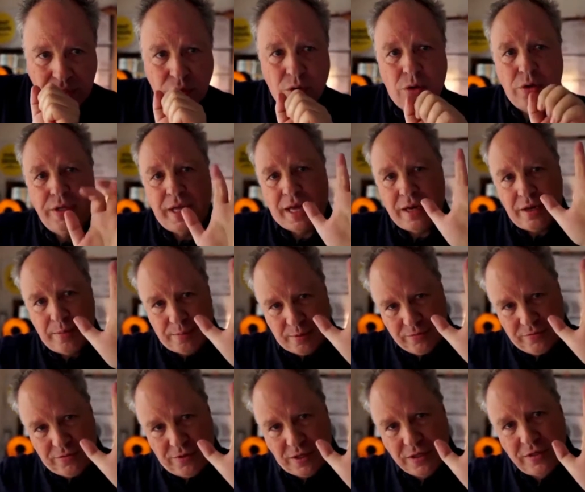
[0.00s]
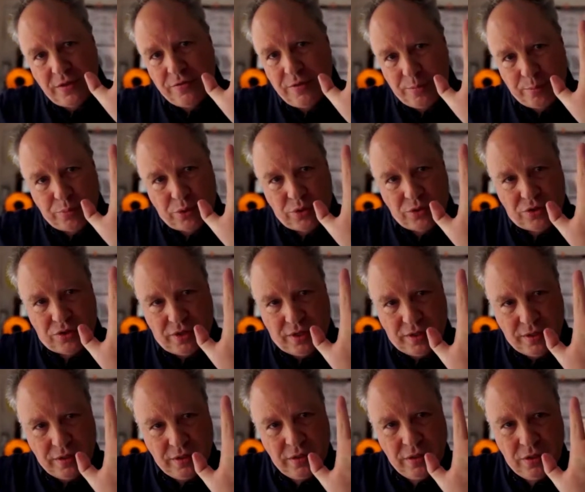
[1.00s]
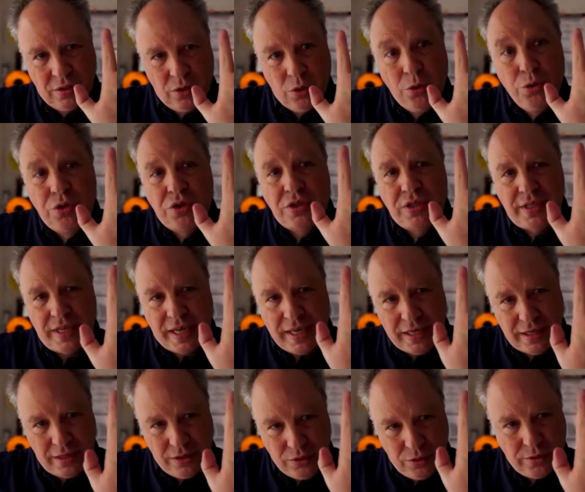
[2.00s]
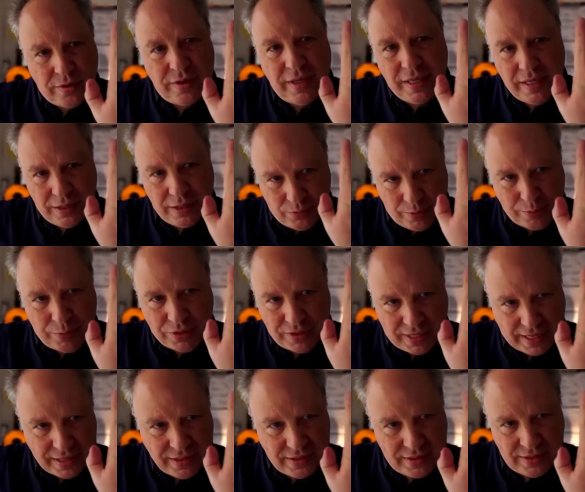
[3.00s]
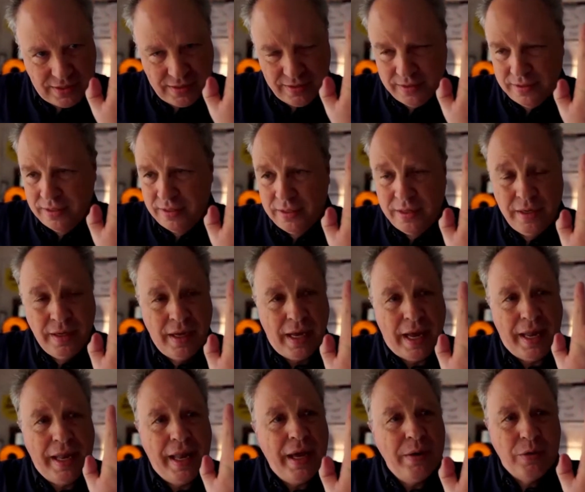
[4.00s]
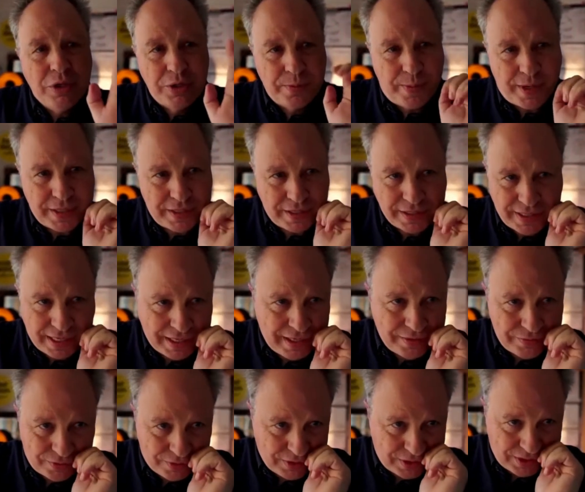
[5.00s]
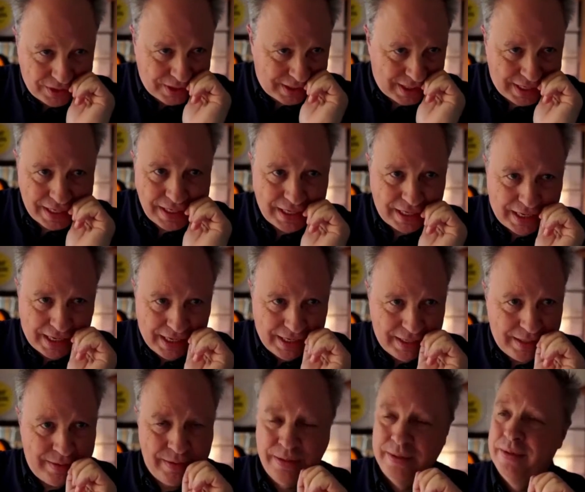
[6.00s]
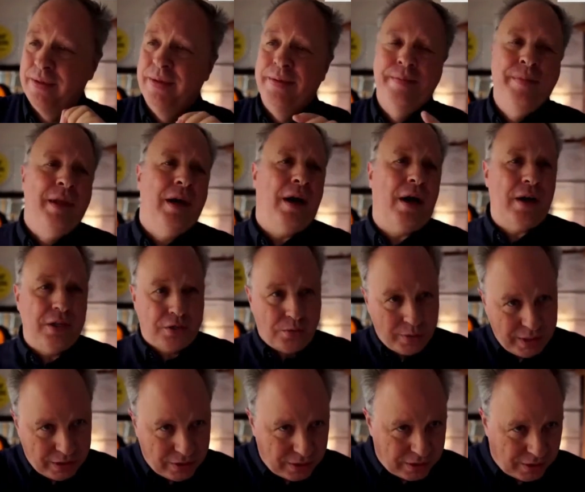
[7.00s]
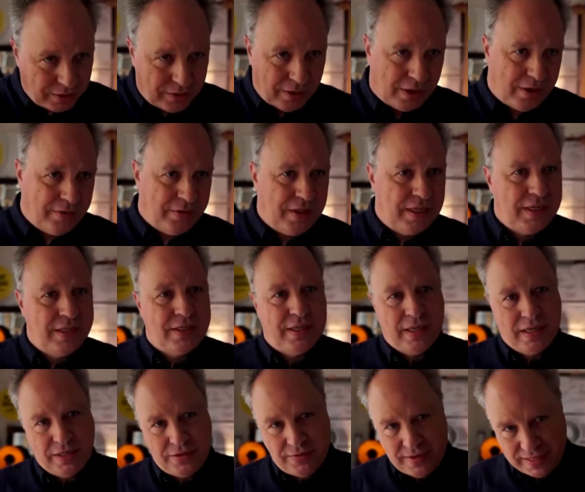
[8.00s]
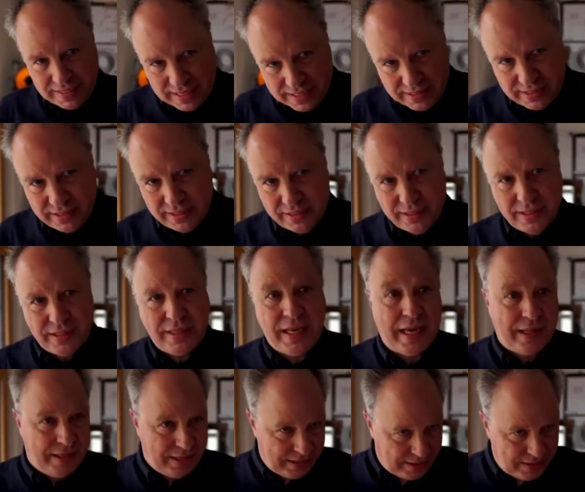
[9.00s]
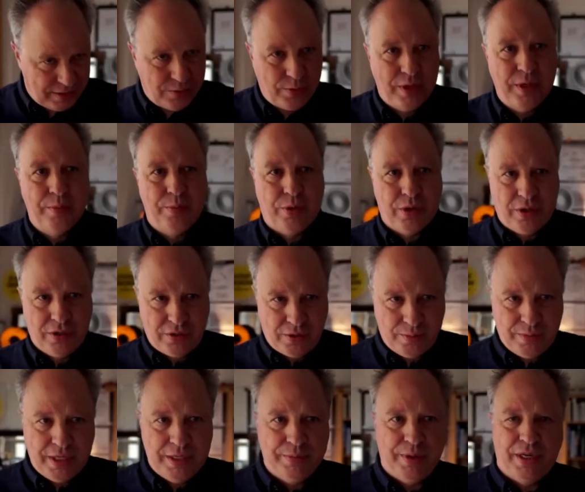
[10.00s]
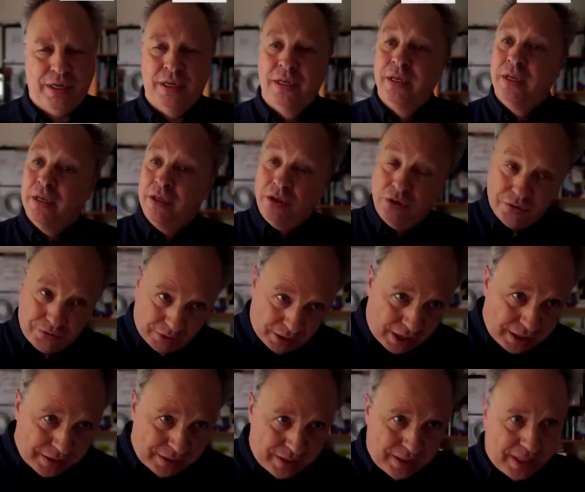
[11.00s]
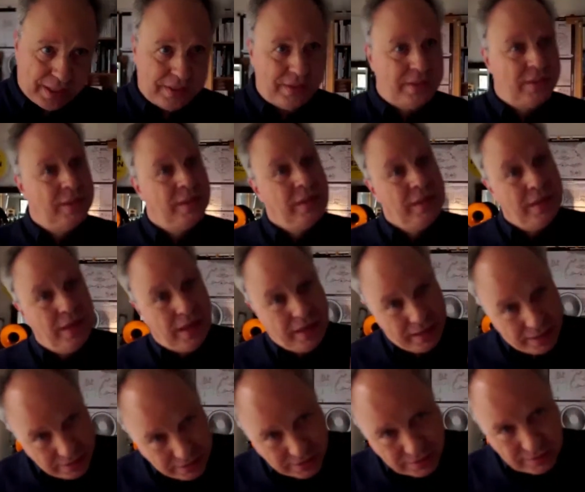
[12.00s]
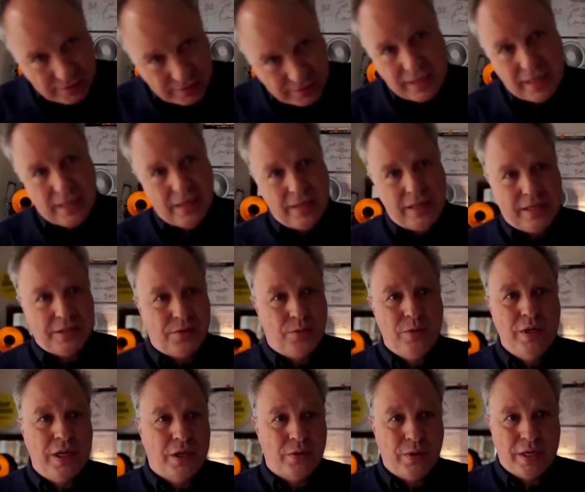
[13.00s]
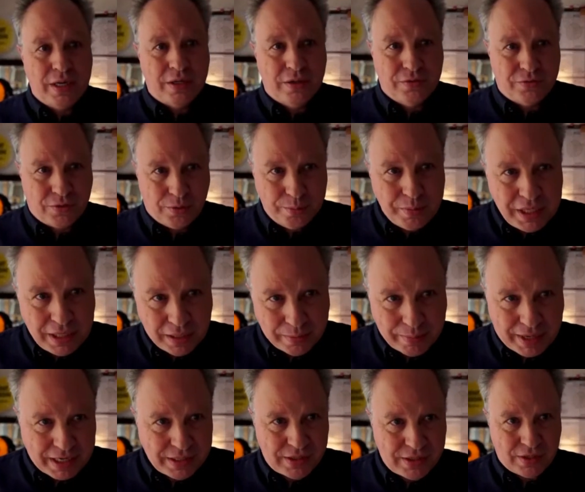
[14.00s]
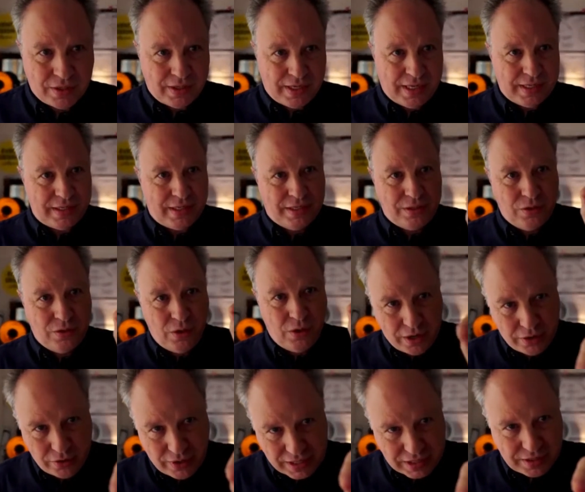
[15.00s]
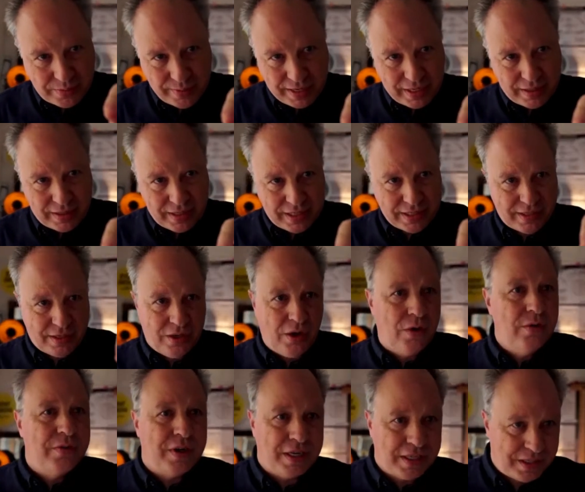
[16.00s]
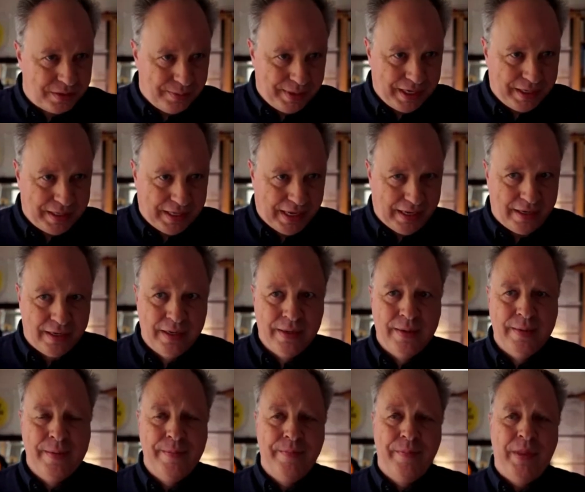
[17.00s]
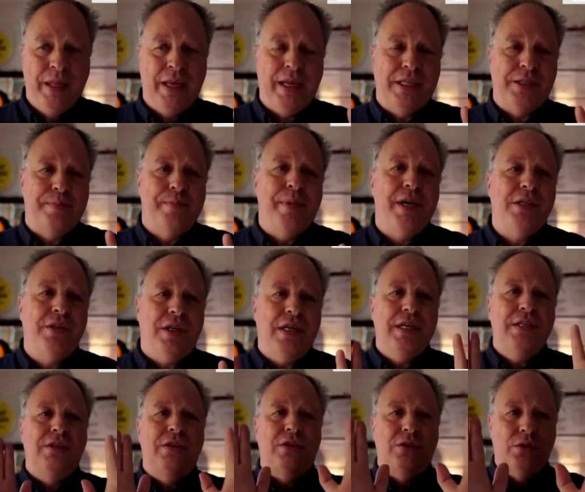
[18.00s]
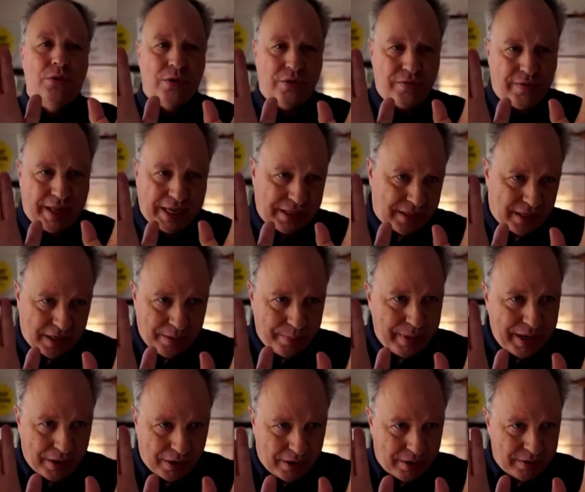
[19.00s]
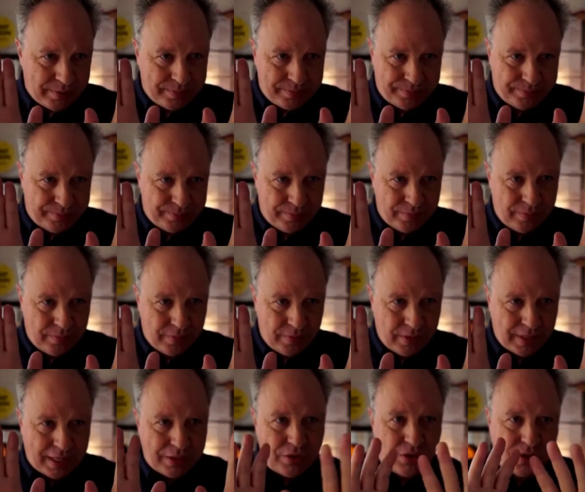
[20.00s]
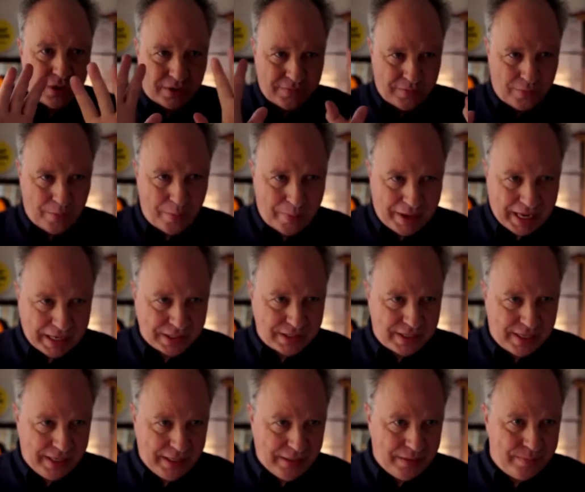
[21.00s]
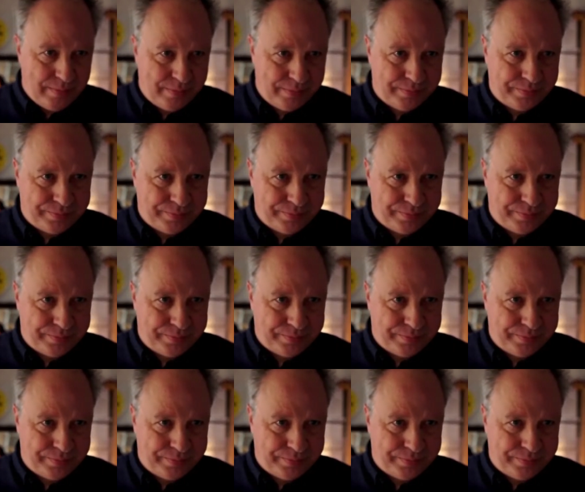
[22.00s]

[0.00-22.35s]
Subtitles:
And you hold that up in front of the person whose stake you think it represents, and they will spot the 10 differences and indicate, oh, it's really good you thought of this, and it's fantastic. This is really important to me, but you forgot this, and here's the thing that's really critical for me and my success, and you underestimated this and overestimated that. It's much easier to reflect on the mirror than to start from a blank slate.